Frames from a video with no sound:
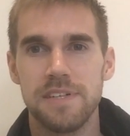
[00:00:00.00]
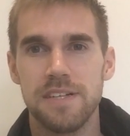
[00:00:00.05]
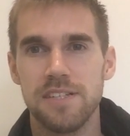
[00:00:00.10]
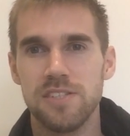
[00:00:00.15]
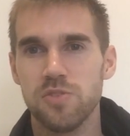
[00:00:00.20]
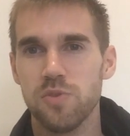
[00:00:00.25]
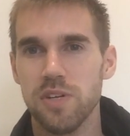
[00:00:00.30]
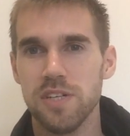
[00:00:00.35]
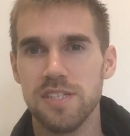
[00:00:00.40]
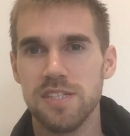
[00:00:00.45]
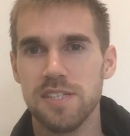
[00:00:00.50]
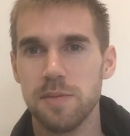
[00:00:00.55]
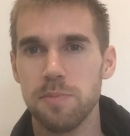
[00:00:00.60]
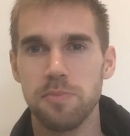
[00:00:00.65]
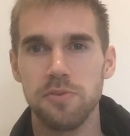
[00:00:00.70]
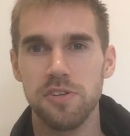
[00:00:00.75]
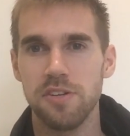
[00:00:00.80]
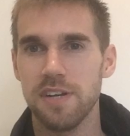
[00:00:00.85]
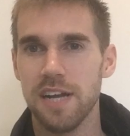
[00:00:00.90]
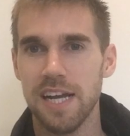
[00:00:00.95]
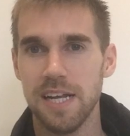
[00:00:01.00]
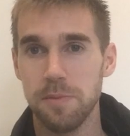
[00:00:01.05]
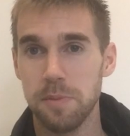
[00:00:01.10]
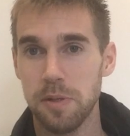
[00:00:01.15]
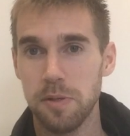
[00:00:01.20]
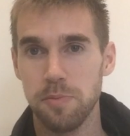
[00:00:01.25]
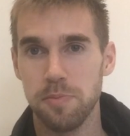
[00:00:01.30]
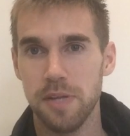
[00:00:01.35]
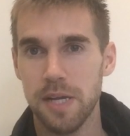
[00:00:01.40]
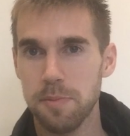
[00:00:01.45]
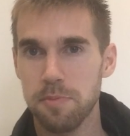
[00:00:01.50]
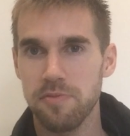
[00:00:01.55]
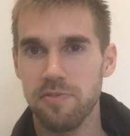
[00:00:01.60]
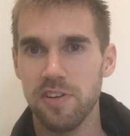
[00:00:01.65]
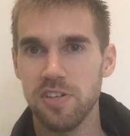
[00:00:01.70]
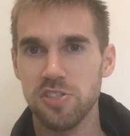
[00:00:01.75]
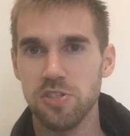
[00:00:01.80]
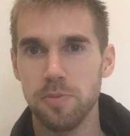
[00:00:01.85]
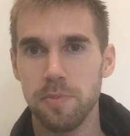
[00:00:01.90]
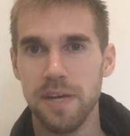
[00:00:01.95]
it's quite simple, you're not going to be able to play
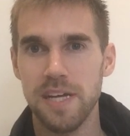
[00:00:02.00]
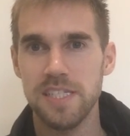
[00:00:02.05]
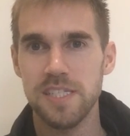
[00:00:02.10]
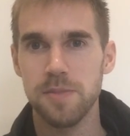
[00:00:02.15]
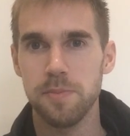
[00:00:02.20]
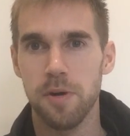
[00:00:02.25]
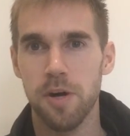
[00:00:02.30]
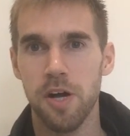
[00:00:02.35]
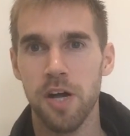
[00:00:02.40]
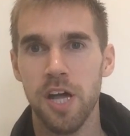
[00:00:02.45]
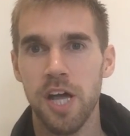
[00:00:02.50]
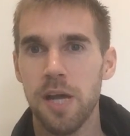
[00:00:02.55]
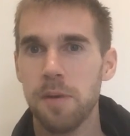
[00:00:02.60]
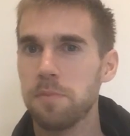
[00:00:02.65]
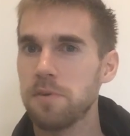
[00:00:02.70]
professional basketball.